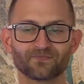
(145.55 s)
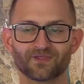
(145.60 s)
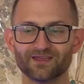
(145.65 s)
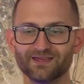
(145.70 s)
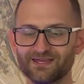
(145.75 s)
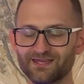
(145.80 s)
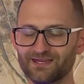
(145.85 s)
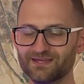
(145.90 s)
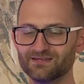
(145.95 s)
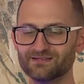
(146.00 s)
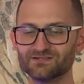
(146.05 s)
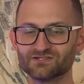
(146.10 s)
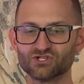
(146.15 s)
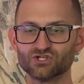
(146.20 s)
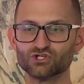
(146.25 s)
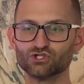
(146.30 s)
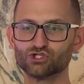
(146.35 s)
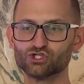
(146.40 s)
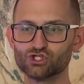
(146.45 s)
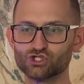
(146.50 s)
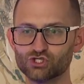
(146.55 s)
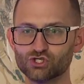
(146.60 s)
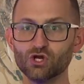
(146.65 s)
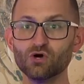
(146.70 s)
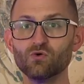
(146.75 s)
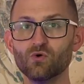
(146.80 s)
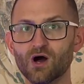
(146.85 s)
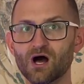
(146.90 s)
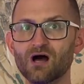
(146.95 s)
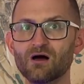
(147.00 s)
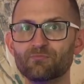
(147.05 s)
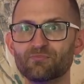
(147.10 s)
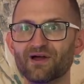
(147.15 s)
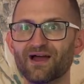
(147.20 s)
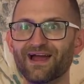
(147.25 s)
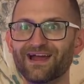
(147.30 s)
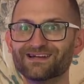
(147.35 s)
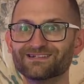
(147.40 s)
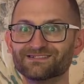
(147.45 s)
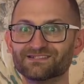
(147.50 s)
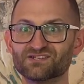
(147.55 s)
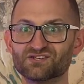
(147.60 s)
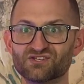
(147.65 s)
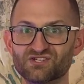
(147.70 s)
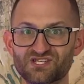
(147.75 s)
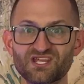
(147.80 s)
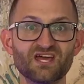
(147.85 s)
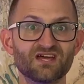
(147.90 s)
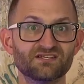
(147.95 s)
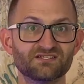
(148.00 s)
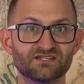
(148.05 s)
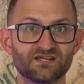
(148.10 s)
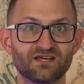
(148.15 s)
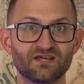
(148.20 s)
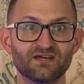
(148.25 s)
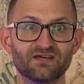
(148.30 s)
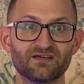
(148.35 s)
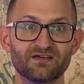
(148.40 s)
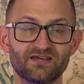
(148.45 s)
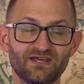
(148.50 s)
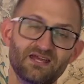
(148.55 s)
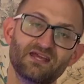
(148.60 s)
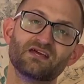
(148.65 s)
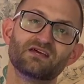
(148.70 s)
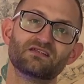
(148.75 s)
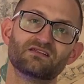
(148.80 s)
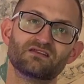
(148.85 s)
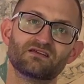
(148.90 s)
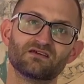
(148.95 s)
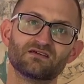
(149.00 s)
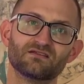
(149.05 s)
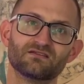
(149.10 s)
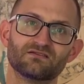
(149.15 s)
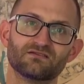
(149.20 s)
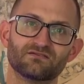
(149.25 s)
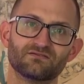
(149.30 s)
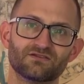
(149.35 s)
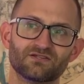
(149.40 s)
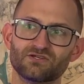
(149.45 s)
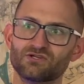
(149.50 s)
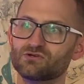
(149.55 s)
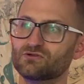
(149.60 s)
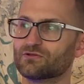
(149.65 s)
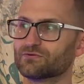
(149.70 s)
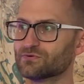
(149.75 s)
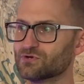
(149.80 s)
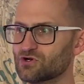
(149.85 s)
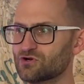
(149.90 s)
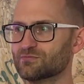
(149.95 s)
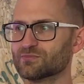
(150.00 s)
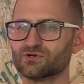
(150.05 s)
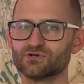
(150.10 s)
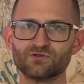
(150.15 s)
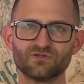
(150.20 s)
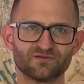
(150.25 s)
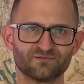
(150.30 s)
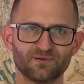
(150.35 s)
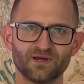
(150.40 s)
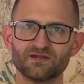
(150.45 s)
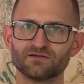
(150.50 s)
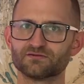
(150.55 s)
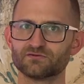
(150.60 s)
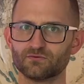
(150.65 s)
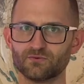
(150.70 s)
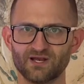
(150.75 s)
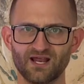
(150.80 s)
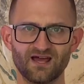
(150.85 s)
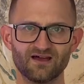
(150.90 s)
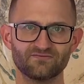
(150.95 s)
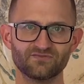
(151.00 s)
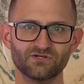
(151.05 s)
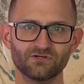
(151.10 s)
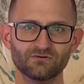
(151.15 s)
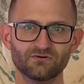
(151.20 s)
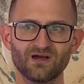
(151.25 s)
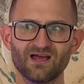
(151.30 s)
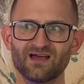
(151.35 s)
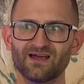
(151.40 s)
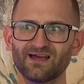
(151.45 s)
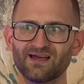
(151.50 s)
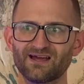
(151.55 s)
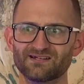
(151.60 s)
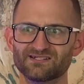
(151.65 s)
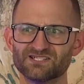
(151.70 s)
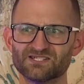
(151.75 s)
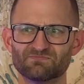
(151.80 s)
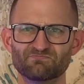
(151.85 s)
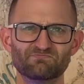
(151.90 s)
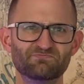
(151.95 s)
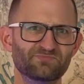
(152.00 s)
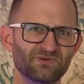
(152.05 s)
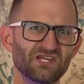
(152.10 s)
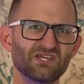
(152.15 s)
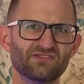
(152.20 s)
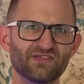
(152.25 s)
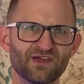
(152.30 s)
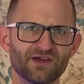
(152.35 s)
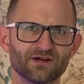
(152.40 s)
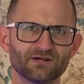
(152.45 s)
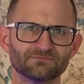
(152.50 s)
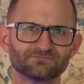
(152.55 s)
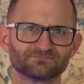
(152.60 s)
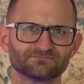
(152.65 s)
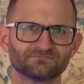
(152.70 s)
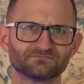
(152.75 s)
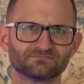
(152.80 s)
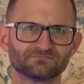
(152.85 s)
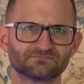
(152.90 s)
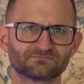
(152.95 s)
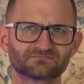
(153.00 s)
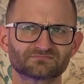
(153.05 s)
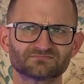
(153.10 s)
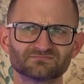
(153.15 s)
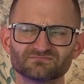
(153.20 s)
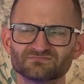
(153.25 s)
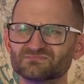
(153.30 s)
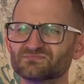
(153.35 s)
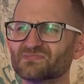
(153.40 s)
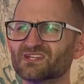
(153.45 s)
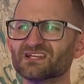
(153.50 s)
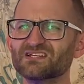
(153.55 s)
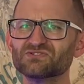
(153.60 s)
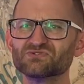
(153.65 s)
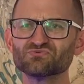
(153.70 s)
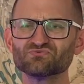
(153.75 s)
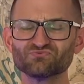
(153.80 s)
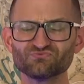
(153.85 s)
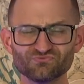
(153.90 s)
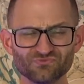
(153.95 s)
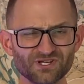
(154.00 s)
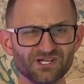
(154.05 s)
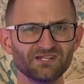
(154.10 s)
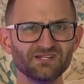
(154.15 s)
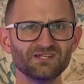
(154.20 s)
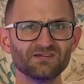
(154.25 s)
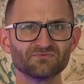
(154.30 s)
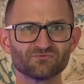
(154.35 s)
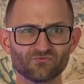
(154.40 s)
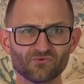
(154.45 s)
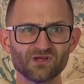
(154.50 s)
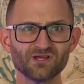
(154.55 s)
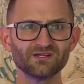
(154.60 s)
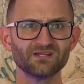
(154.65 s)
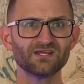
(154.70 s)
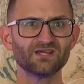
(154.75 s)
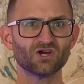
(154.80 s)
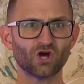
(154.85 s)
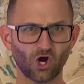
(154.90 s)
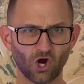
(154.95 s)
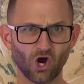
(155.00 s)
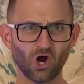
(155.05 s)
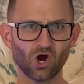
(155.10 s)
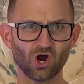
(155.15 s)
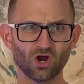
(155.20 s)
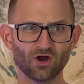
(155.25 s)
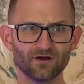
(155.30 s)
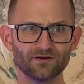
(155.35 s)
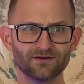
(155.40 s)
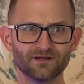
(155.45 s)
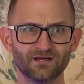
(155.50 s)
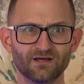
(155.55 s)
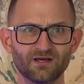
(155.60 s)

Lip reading: is show up and sit in the youth room or youth space or what have you and just be there. It's really, really hard